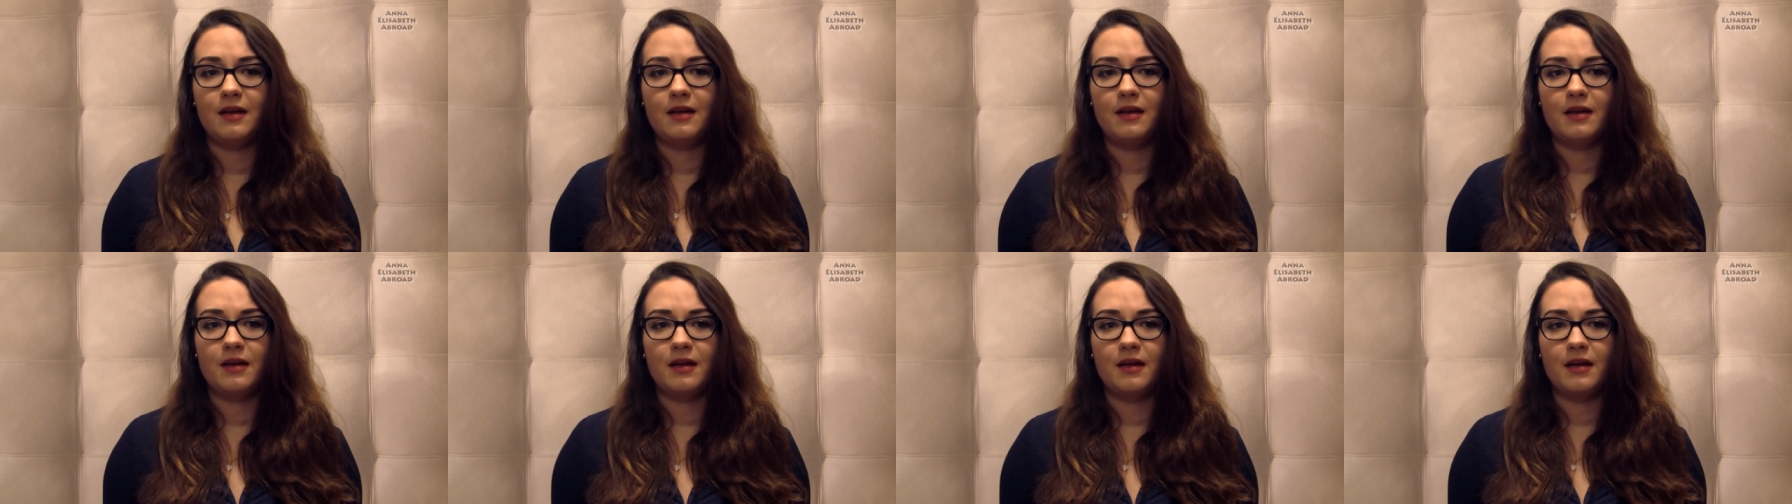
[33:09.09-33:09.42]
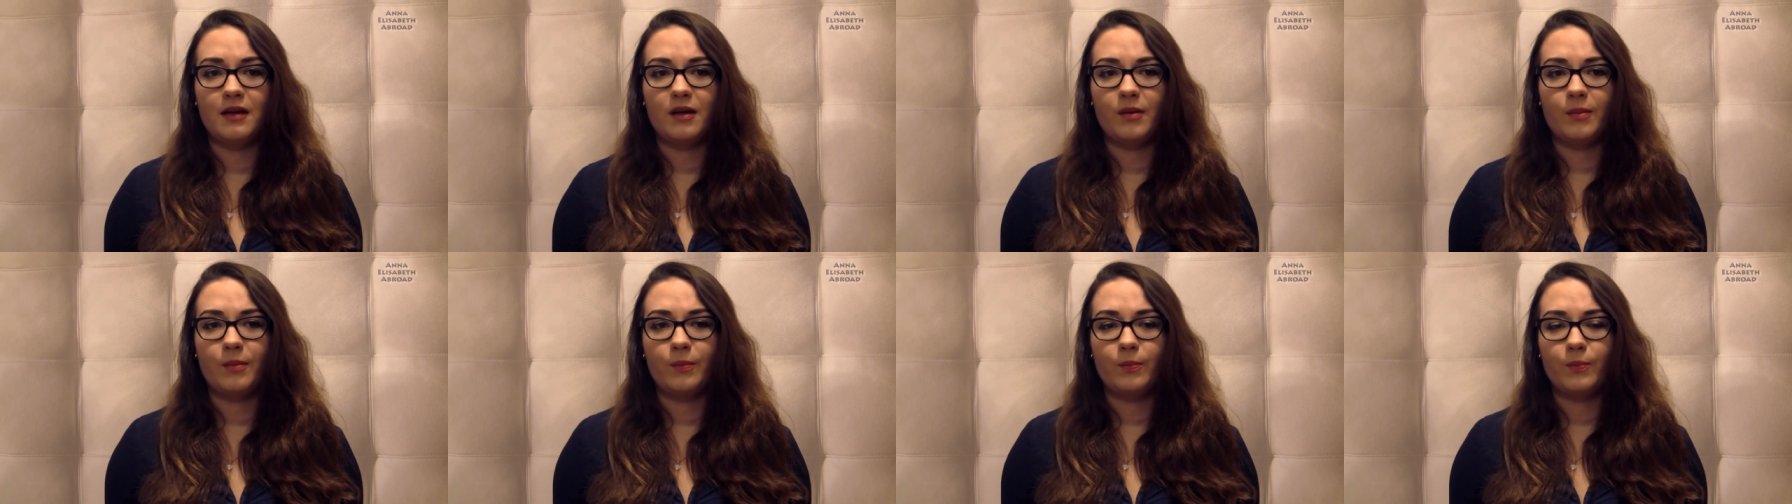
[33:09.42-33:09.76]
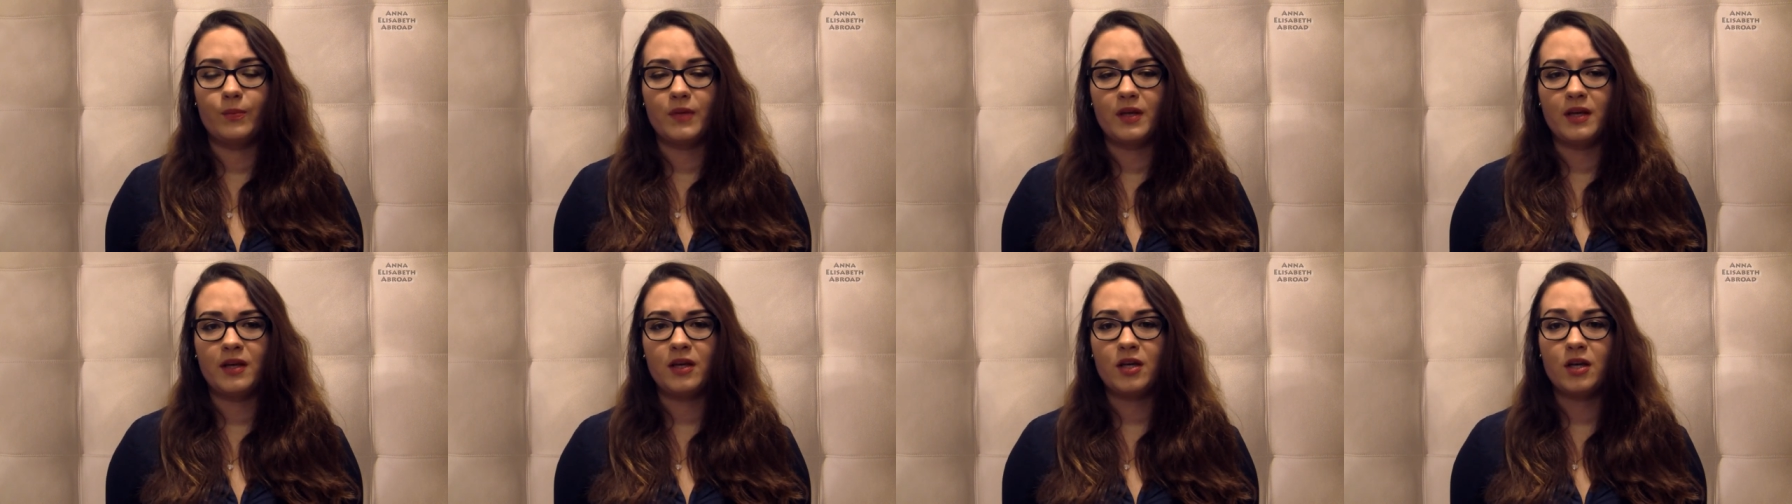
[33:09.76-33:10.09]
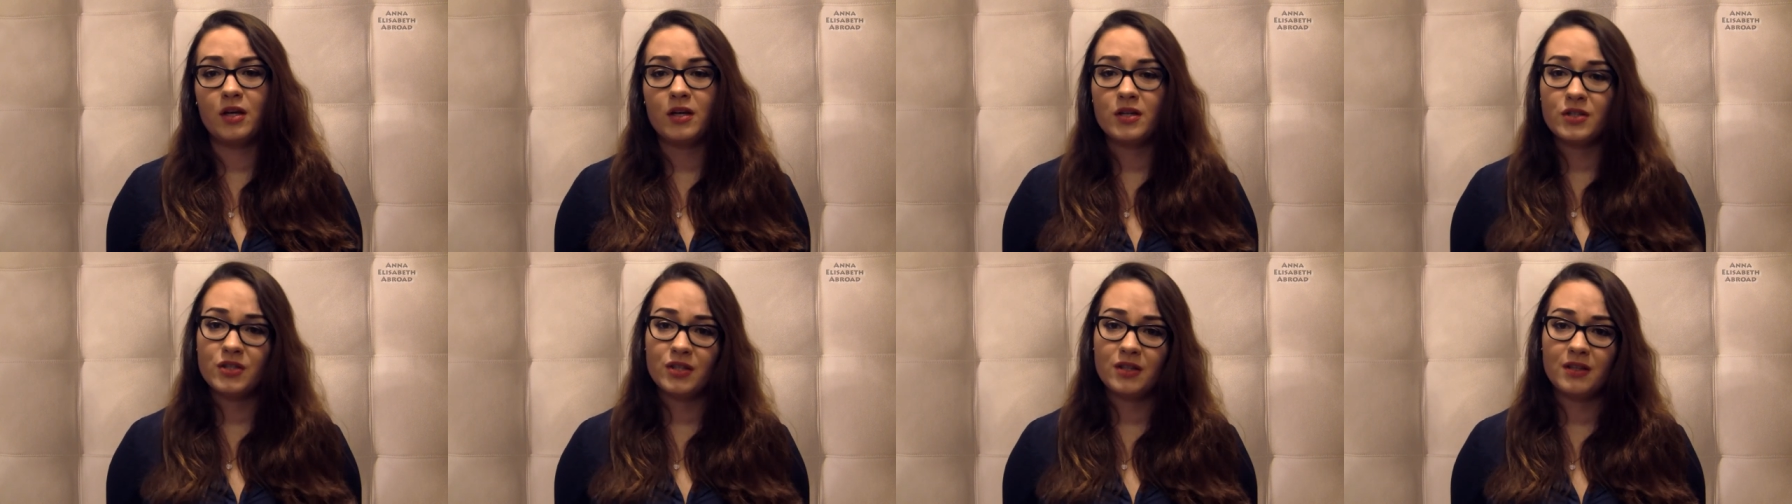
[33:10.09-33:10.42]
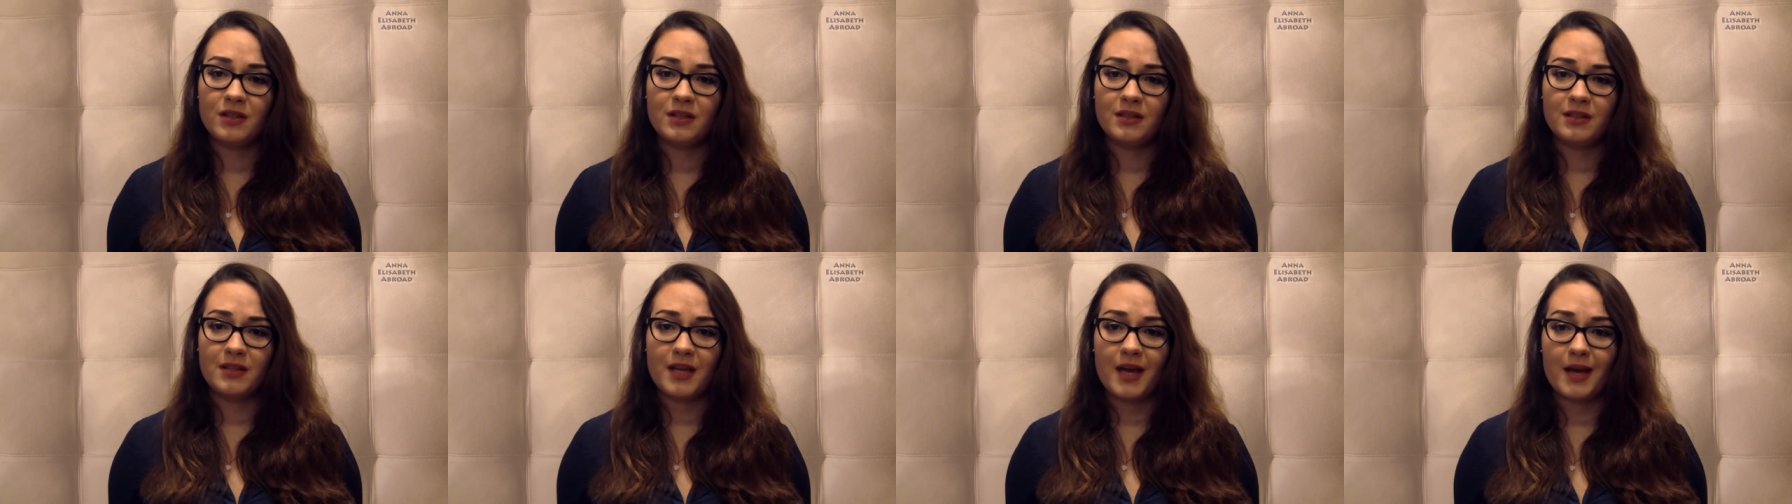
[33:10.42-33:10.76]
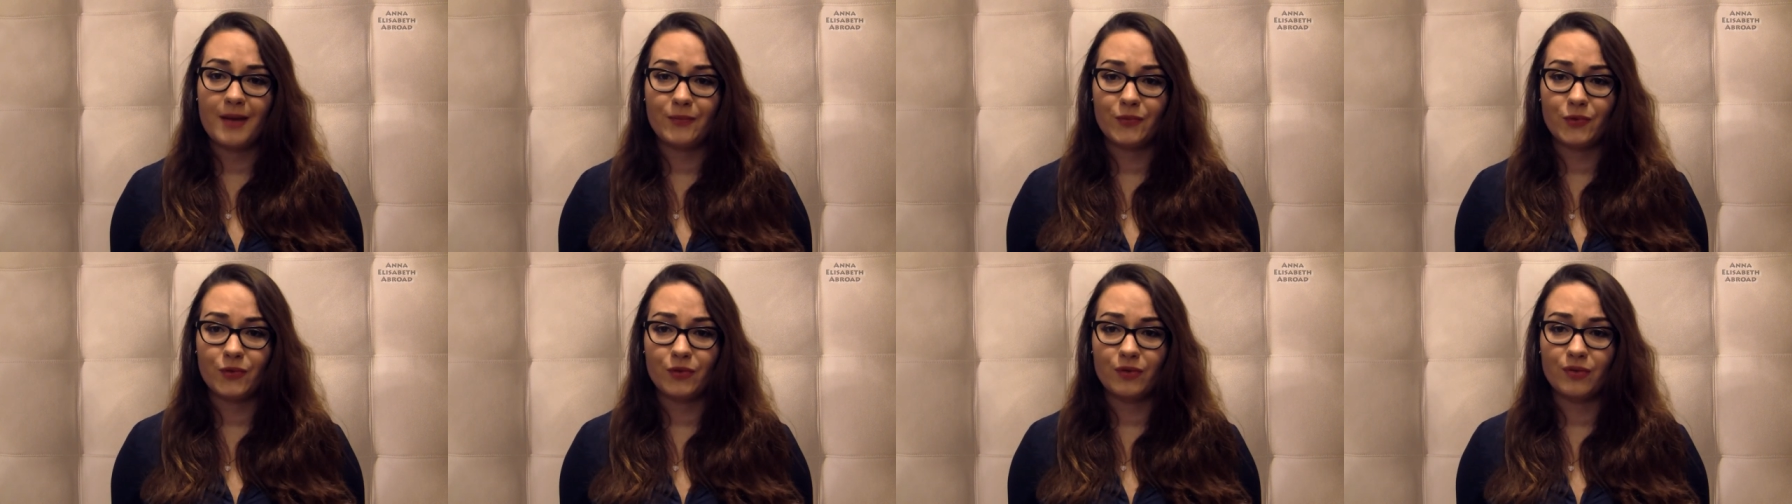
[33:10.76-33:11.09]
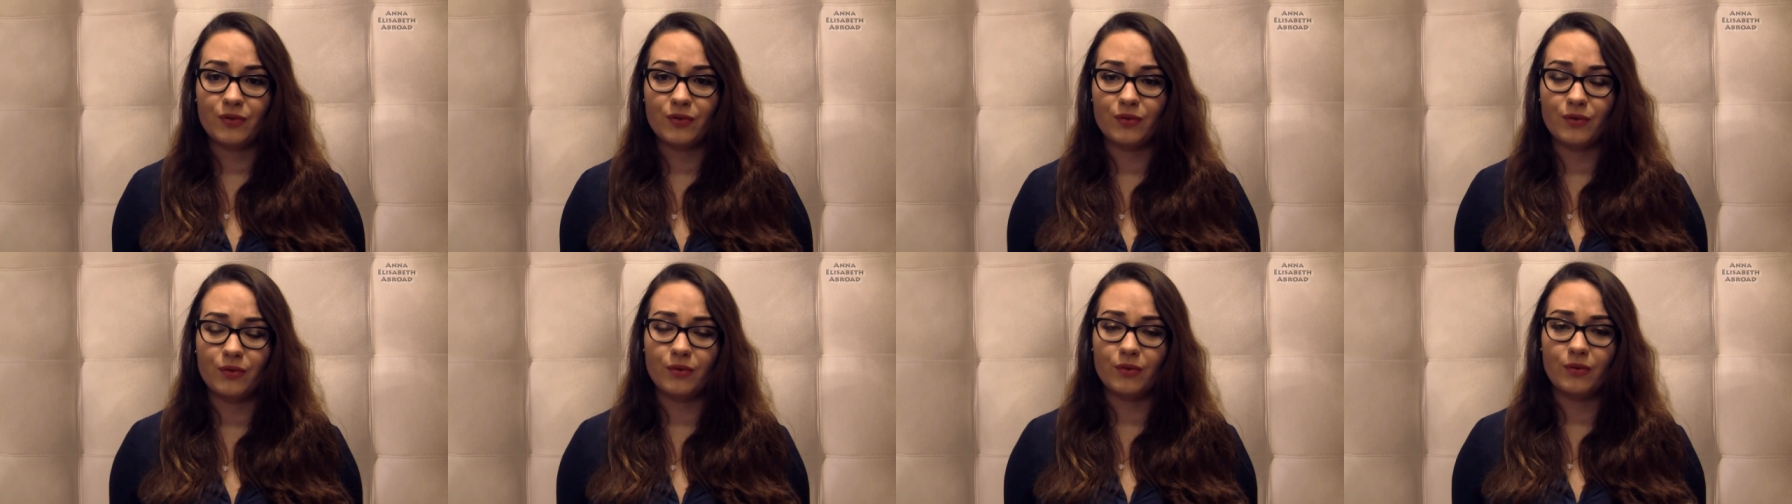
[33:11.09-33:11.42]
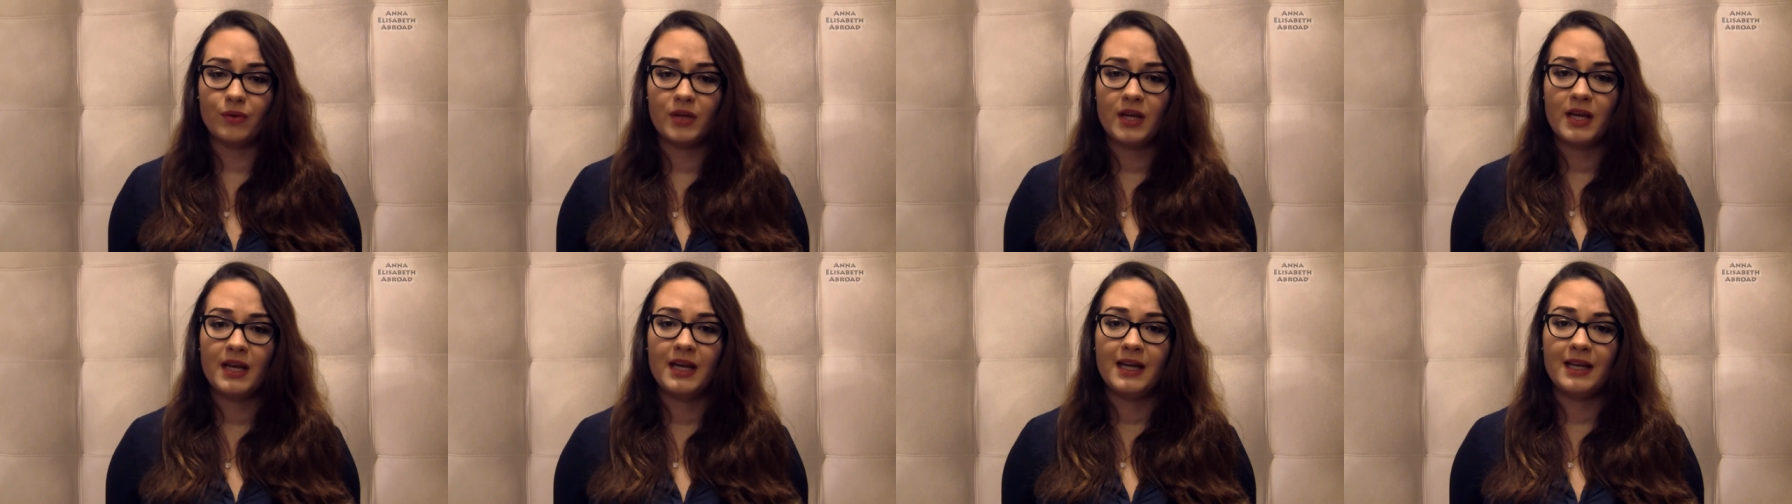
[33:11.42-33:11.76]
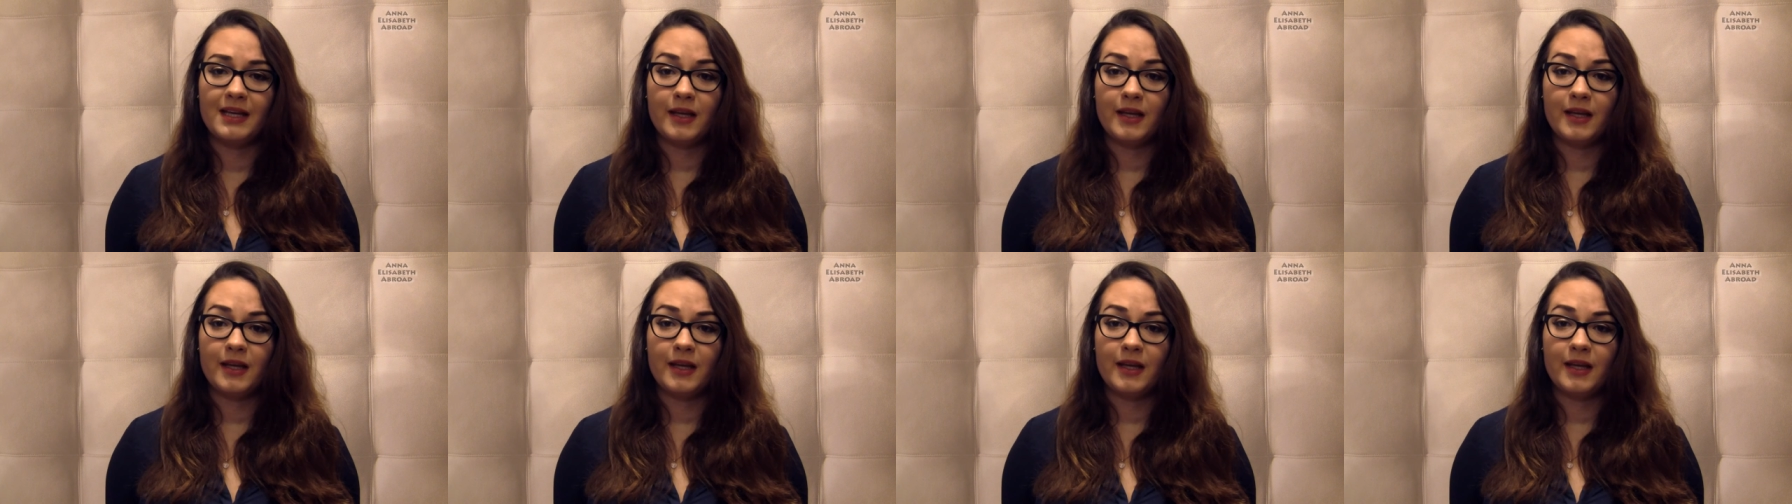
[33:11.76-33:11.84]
uh, encouraging them to